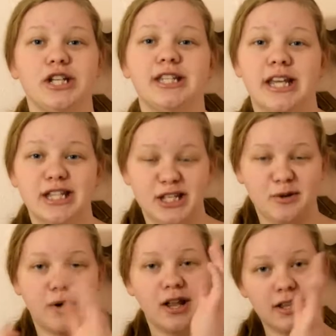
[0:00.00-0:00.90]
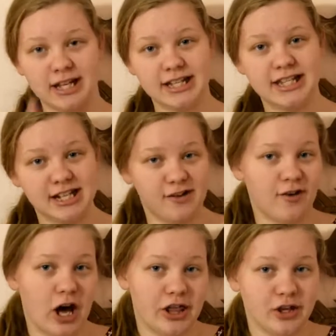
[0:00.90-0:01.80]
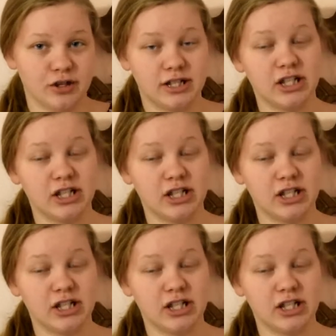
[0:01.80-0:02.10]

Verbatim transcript: sends you a list of authors